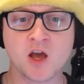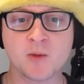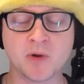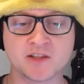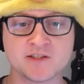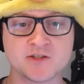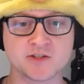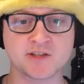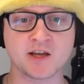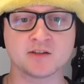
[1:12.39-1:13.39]
But this is
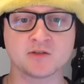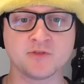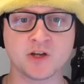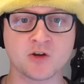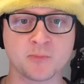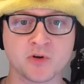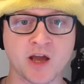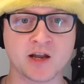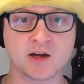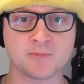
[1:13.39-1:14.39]
just a little video to put
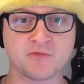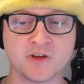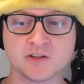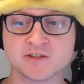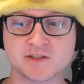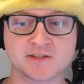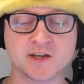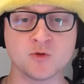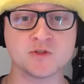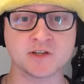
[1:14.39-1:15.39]
out feelers to
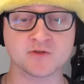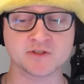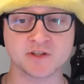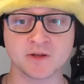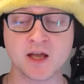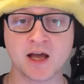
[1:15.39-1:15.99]
see who's interested.